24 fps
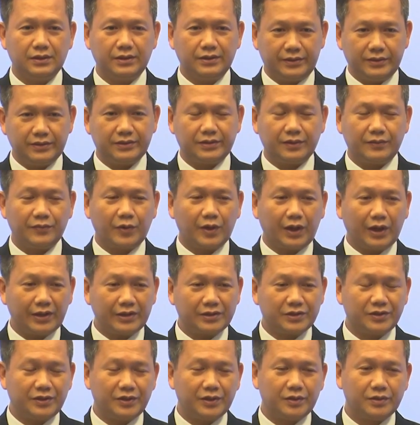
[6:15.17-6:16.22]
This, I would
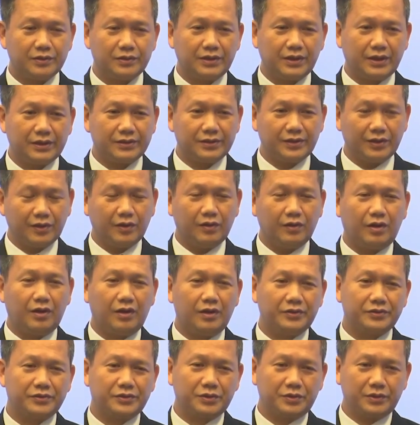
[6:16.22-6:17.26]
like to note that the
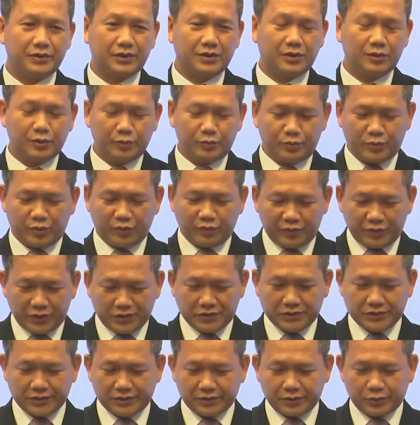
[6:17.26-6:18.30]
law also includes
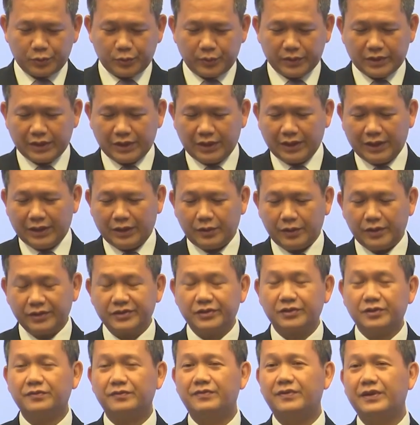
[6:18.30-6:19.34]
provisions which allow
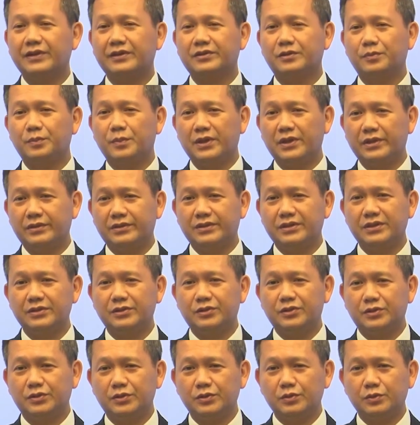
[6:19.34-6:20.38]
us the
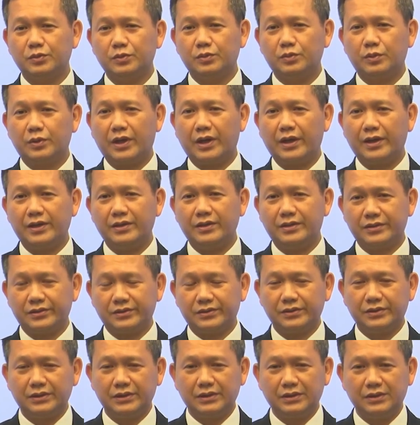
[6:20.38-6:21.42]
flexibility to cater
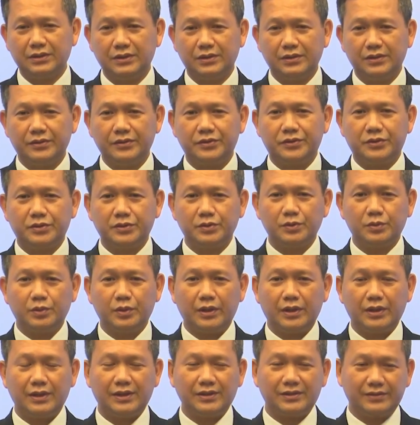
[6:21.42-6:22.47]
to
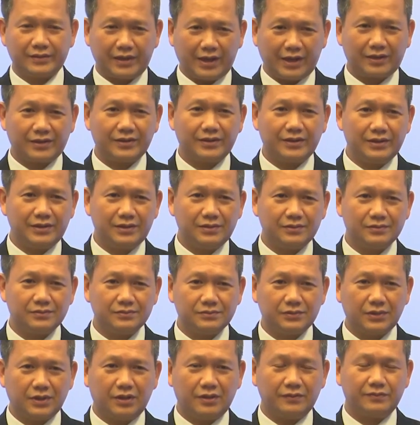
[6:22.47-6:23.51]
exact need
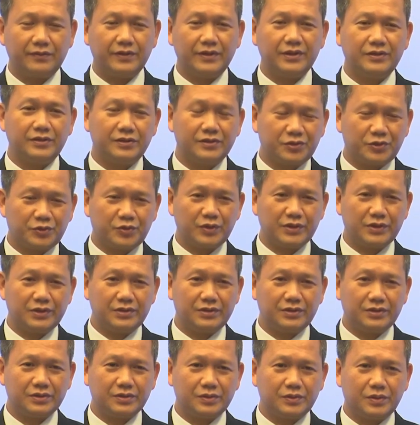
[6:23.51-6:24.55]
of
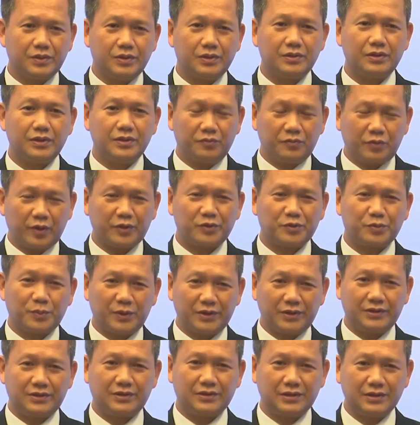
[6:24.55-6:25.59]
industries or
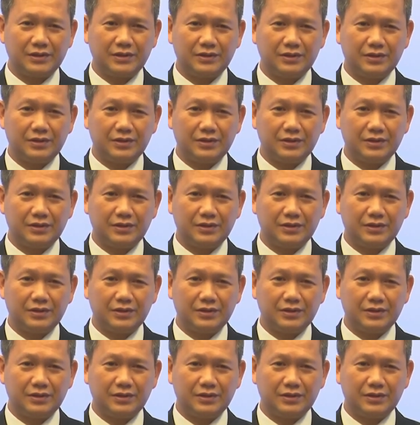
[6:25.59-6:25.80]
investments,